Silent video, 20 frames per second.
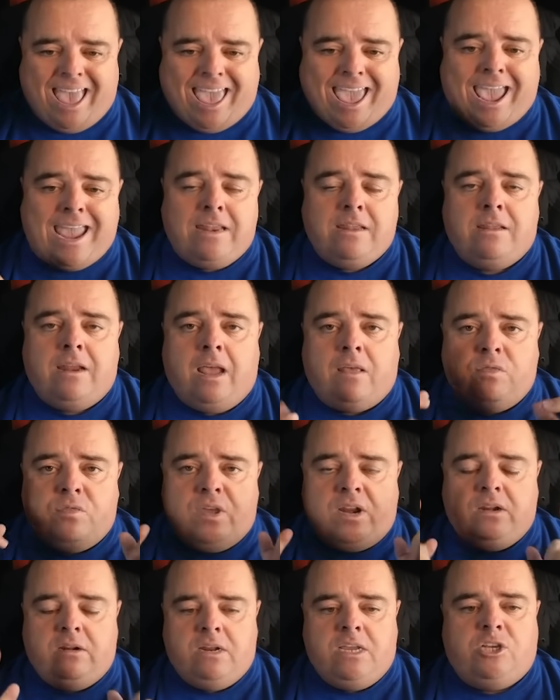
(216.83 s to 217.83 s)
in
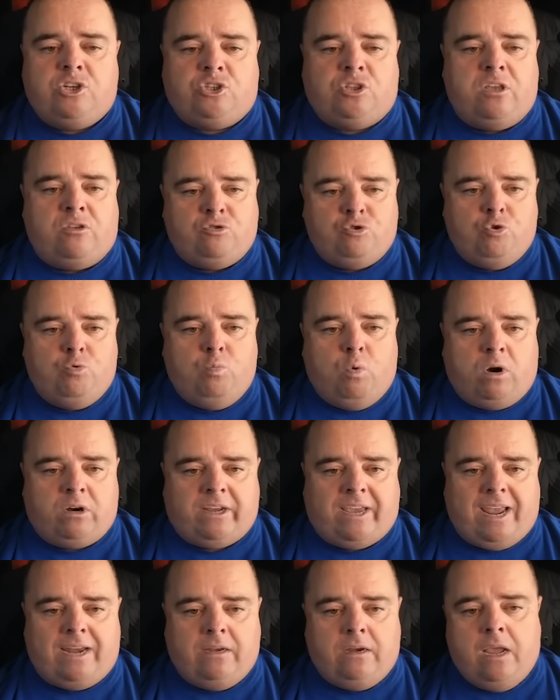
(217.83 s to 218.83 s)
the niche that you
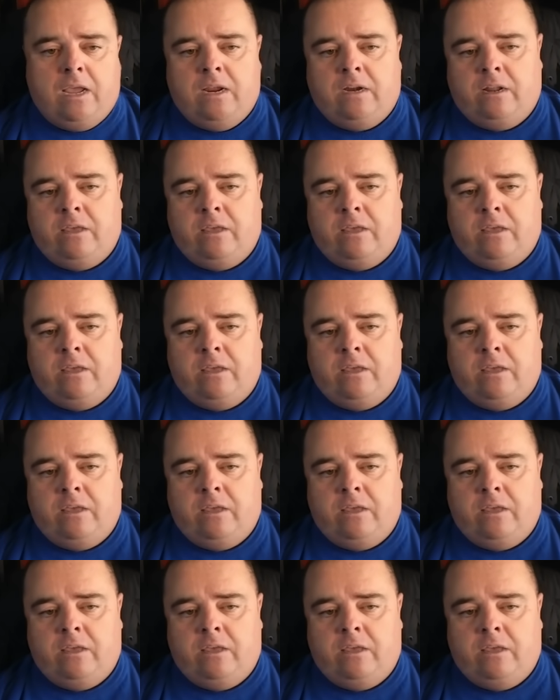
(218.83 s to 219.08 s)
work in?